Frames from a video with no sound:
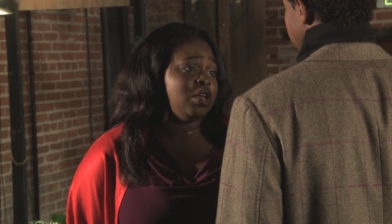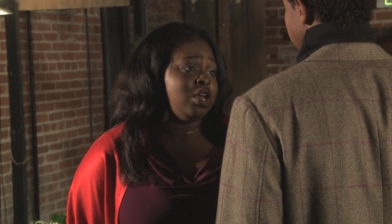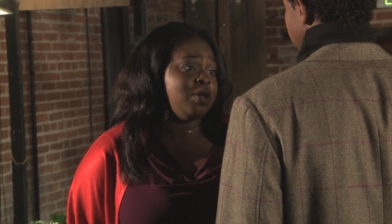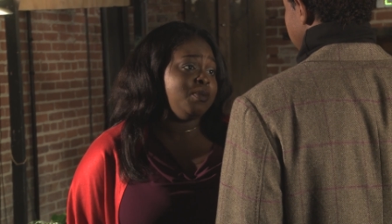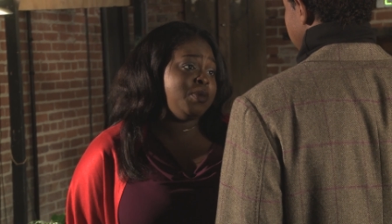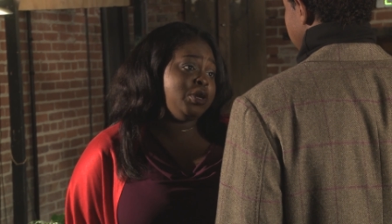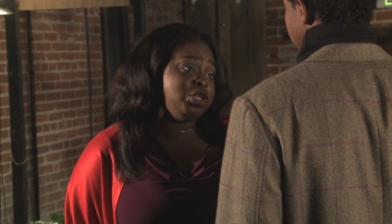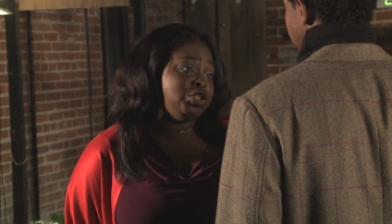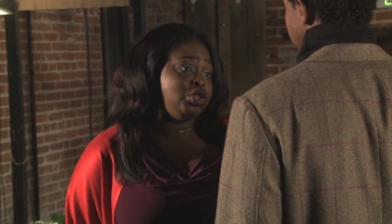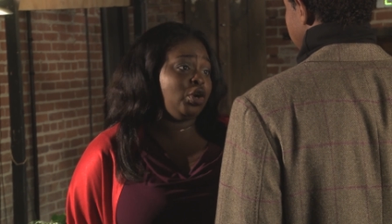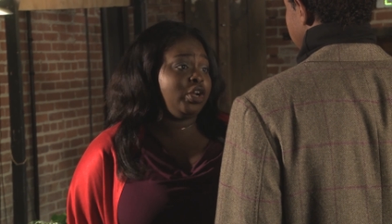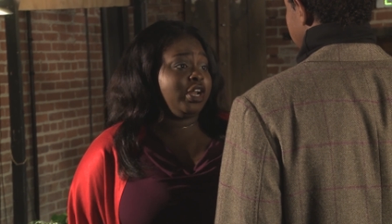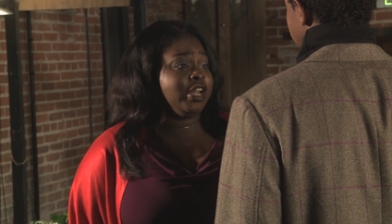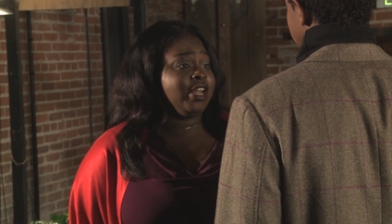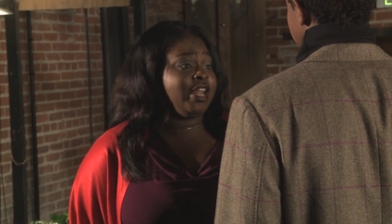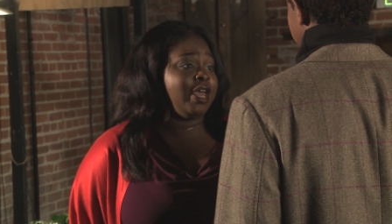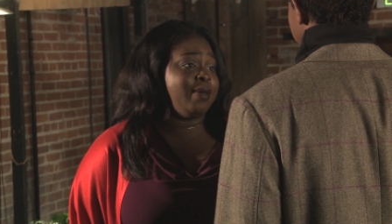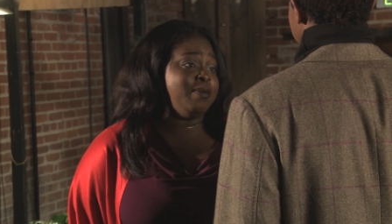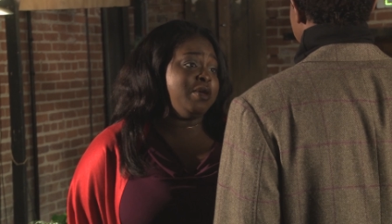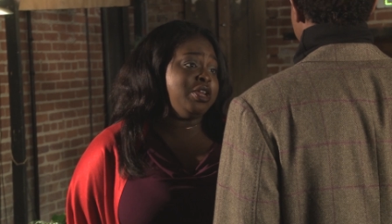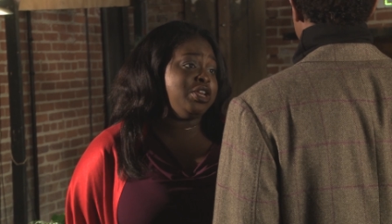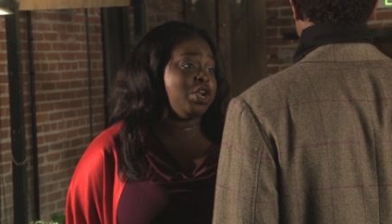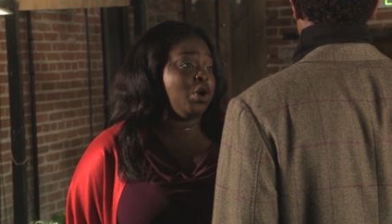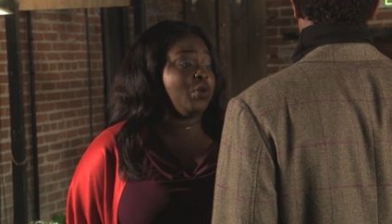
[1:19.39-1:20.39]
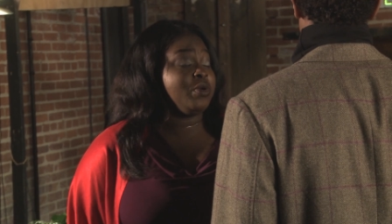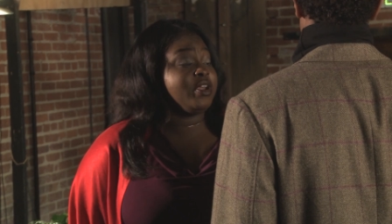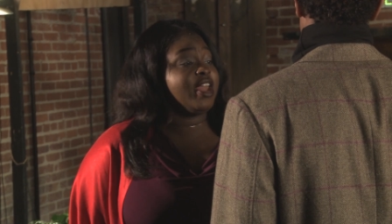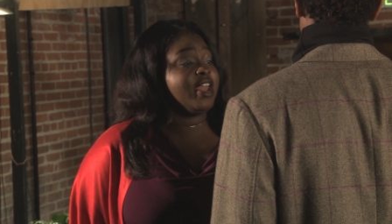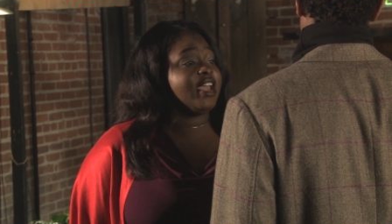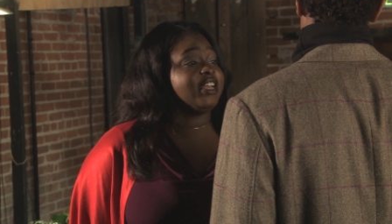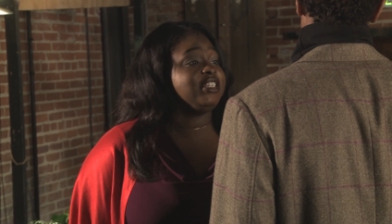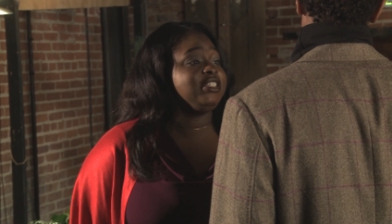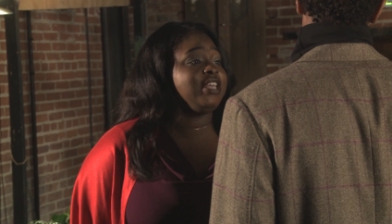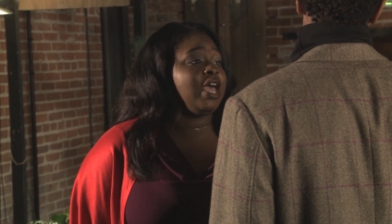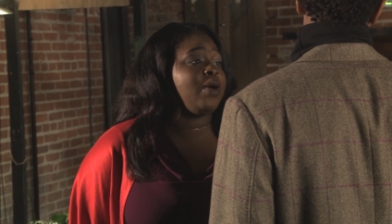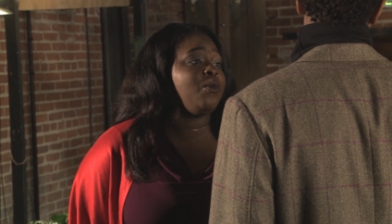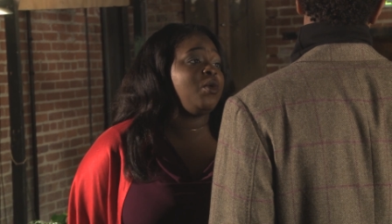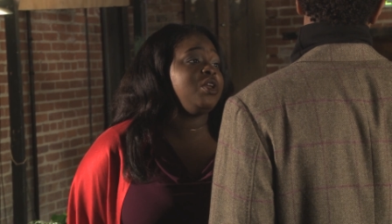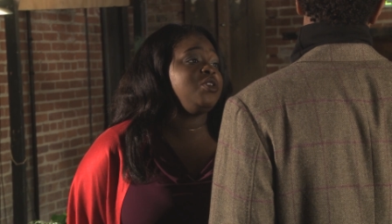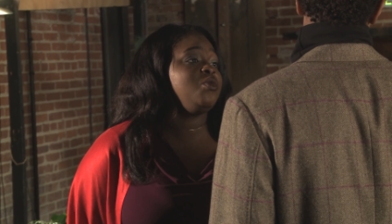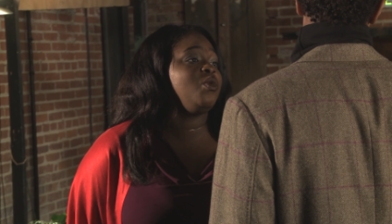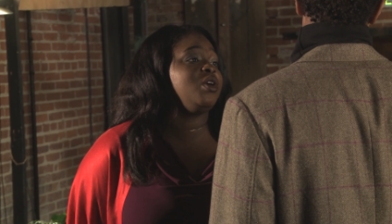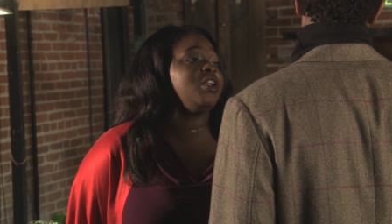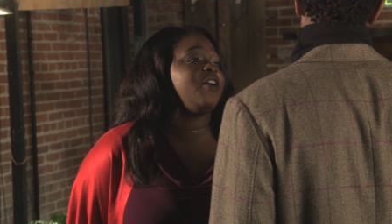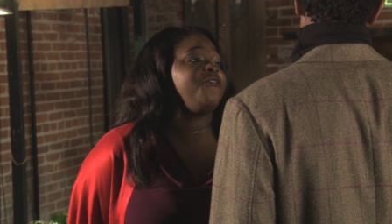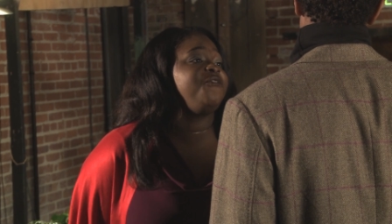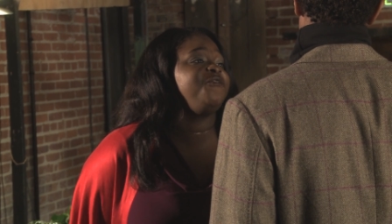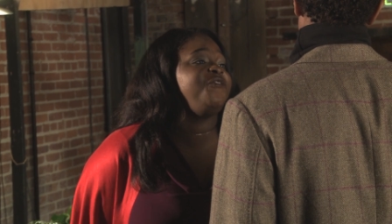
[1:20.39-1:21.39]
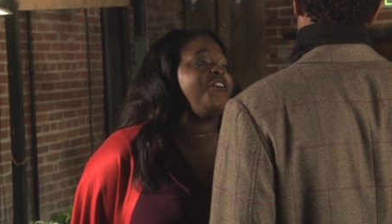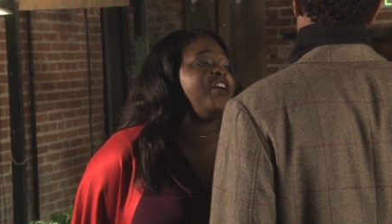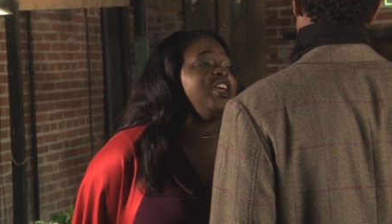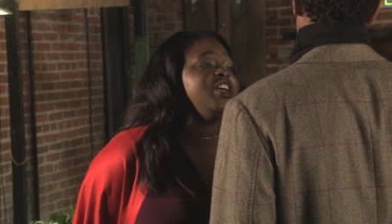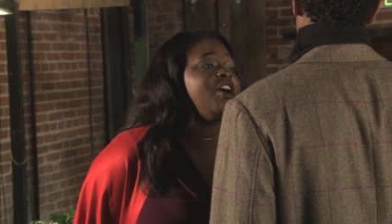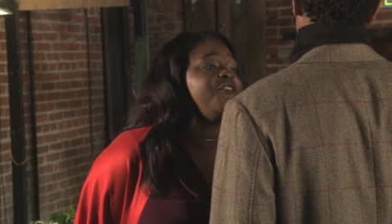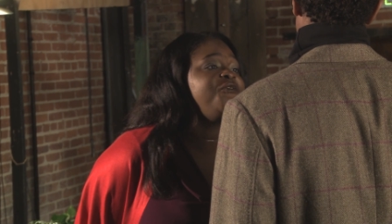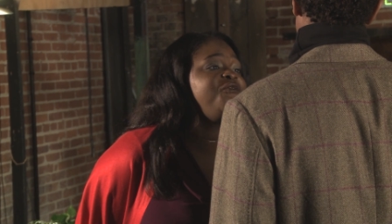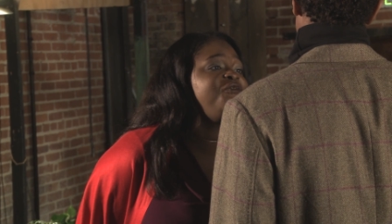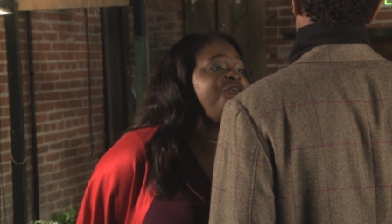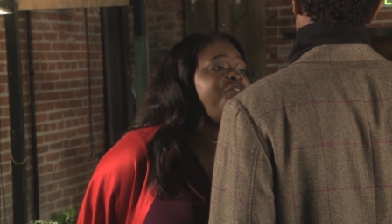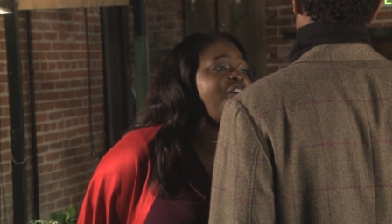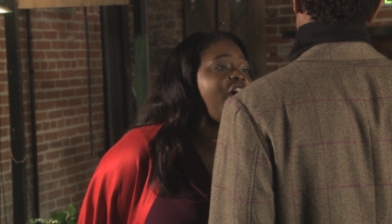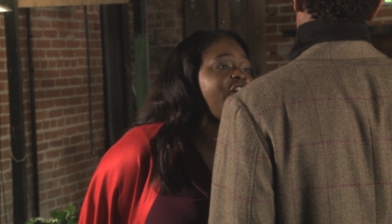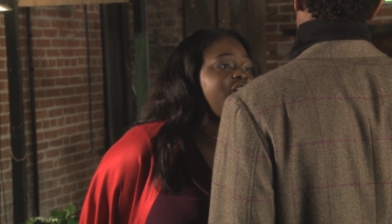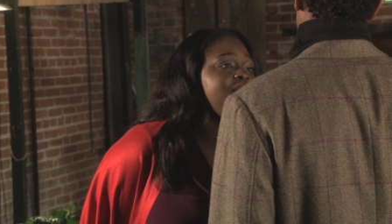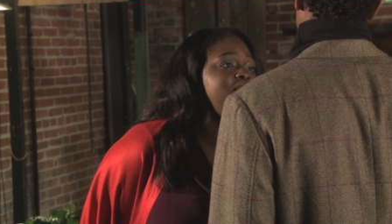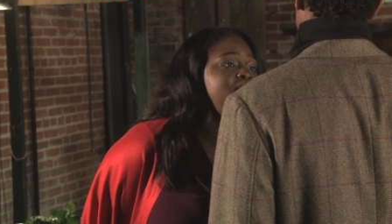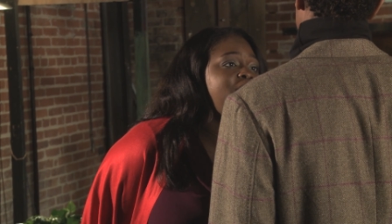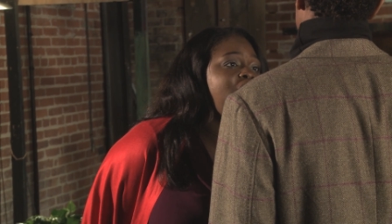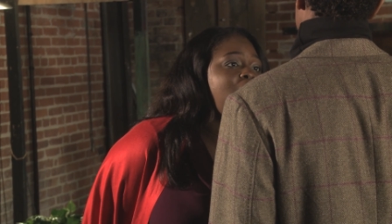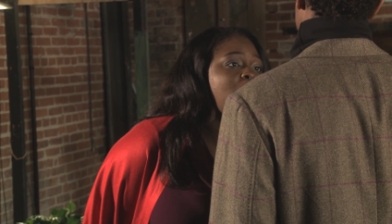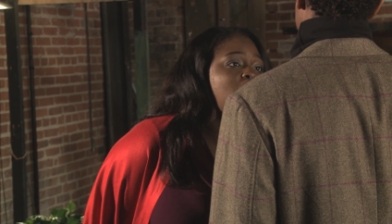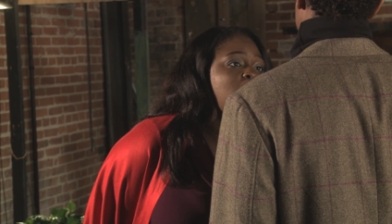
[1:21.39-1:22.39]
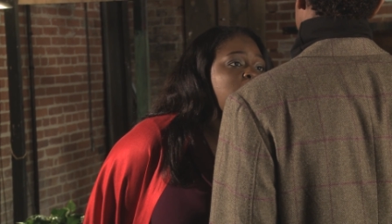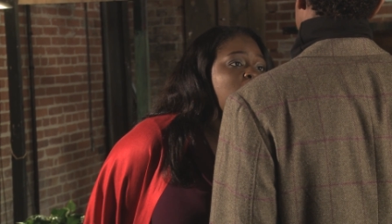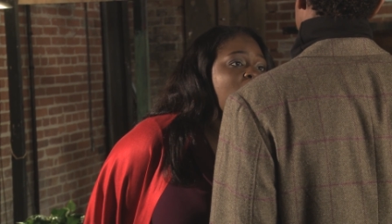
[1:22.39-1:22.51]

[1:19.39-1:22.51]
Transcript: Be sure to let me know next time when you want to finger fuck my